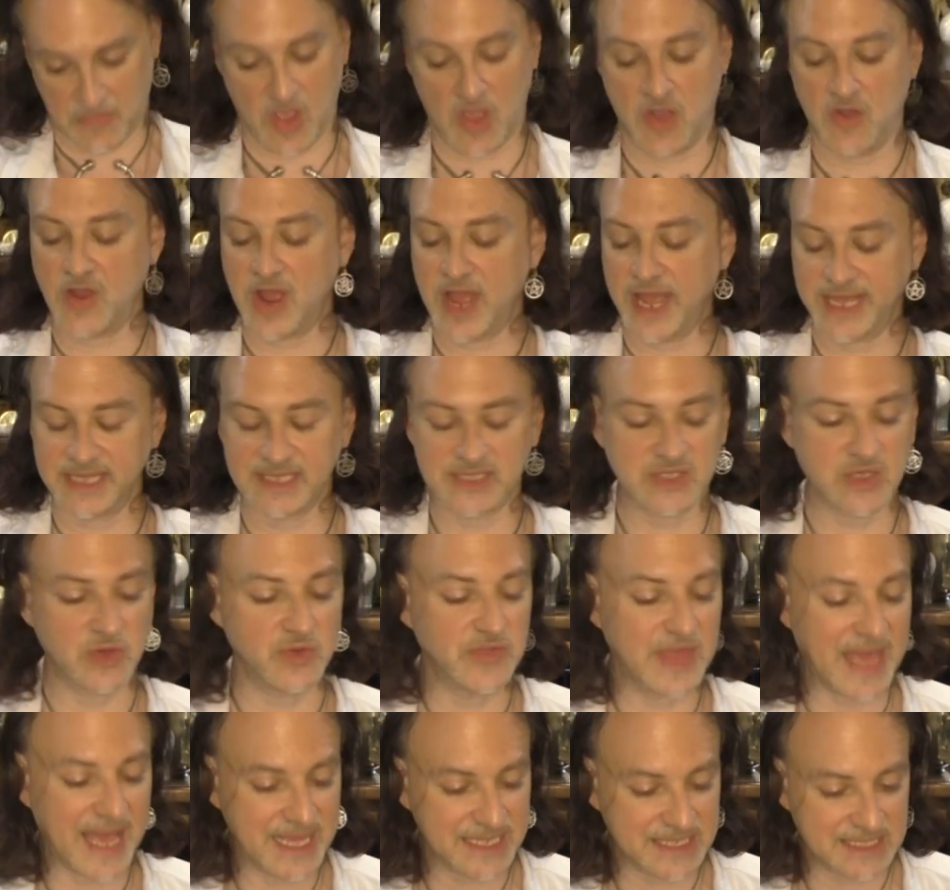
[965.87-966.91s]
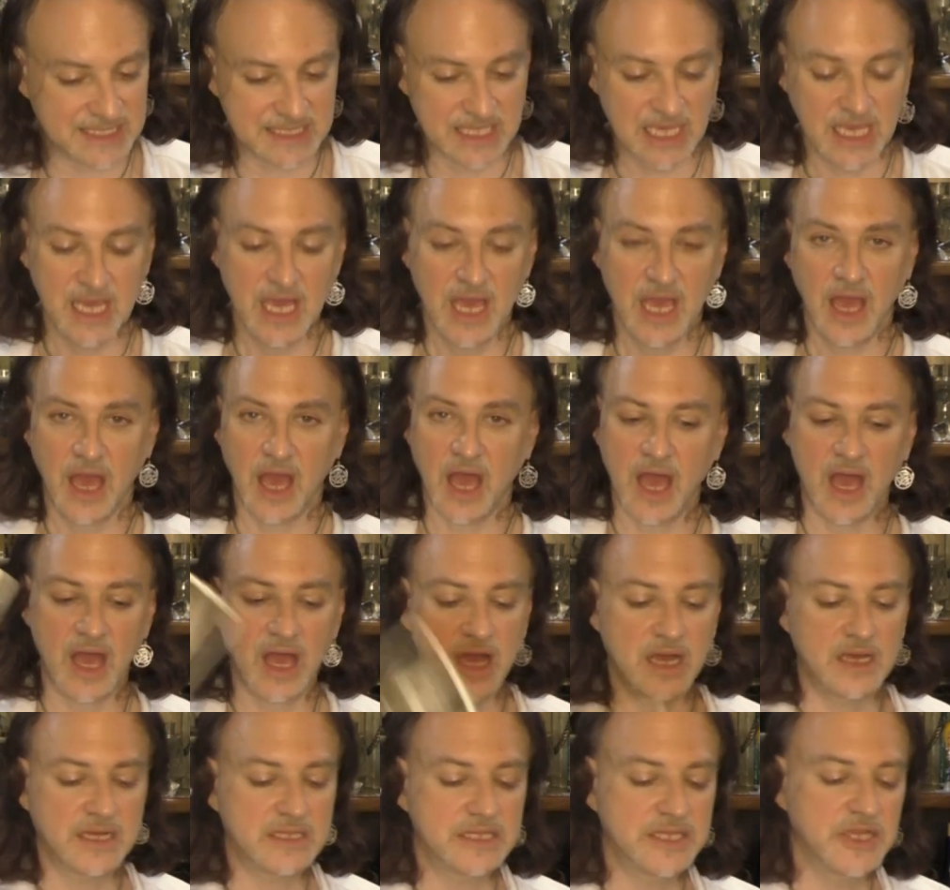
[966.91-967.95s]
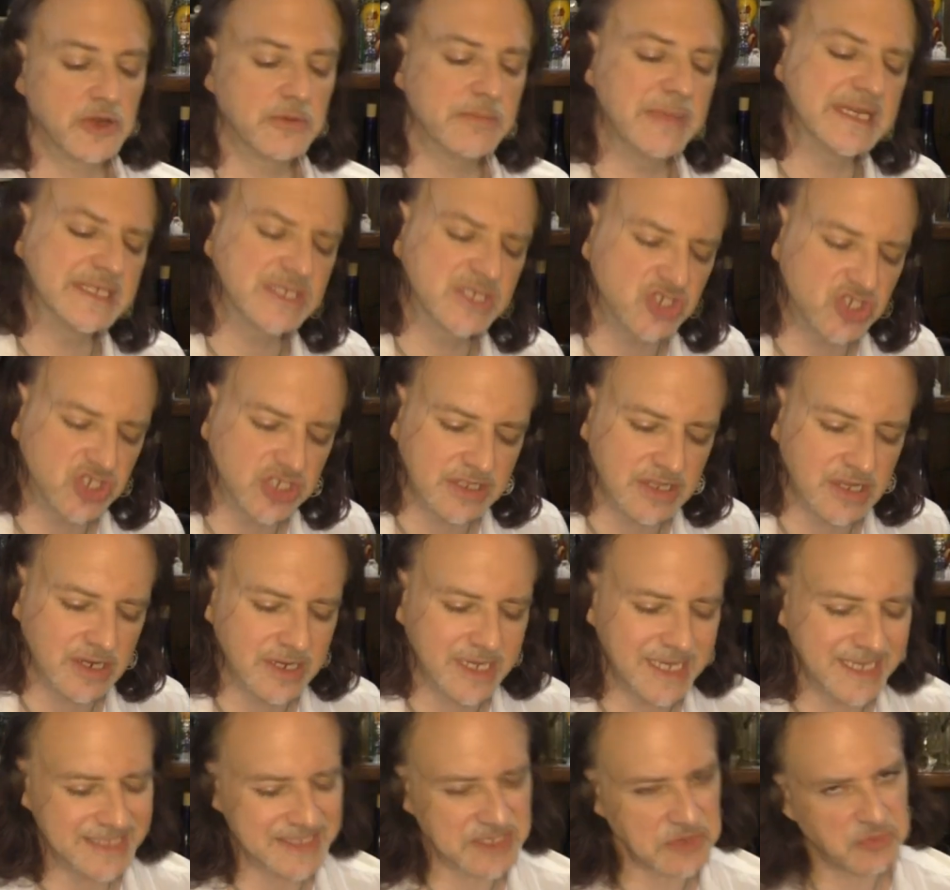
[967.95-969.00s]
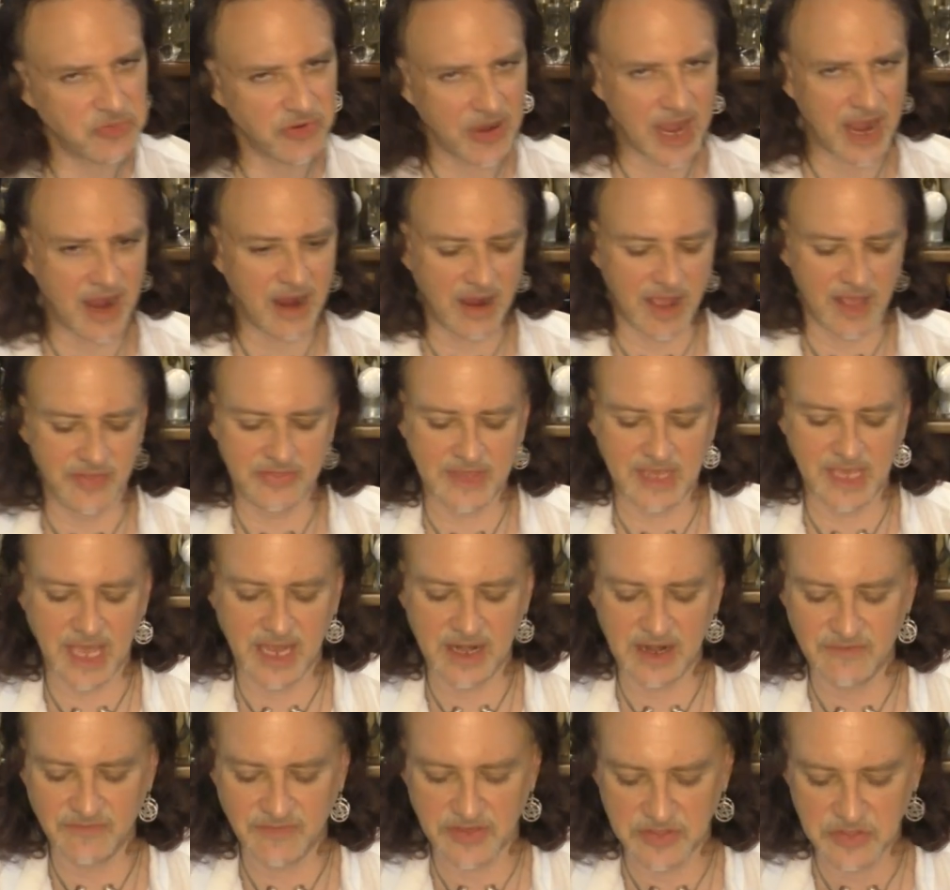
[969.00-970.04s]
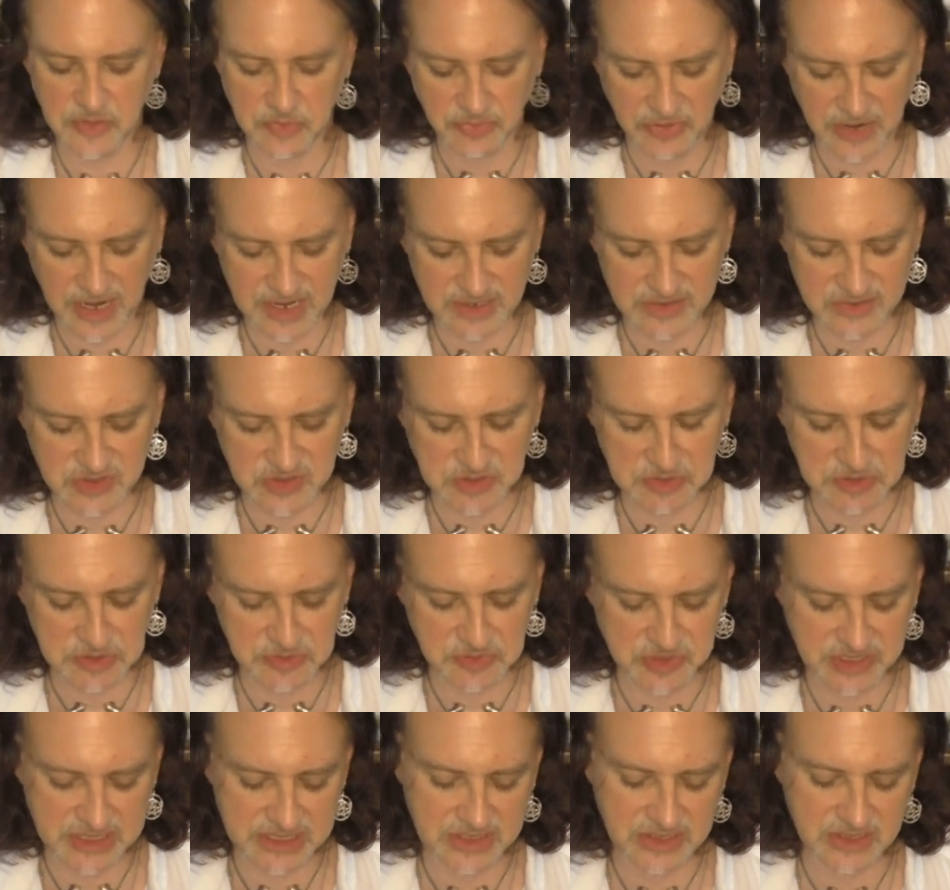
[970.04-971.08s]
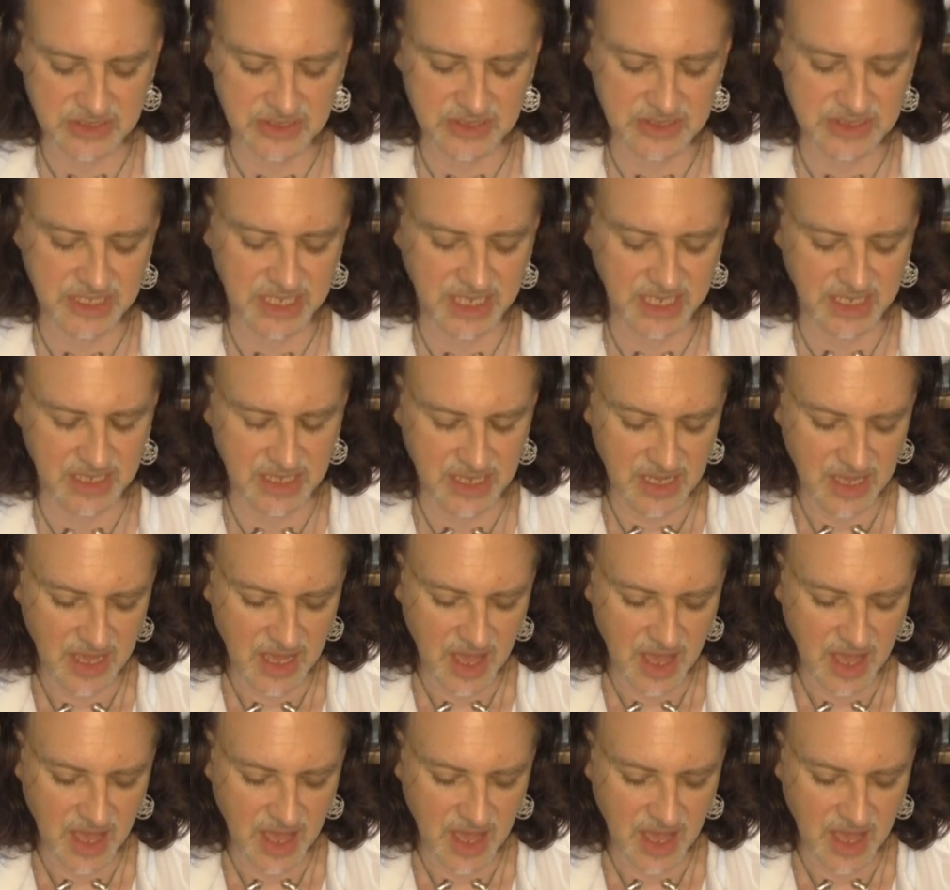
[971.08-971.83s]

All right, so that's a clear message, and there is a prayer at the end. I find the prayers to be particularly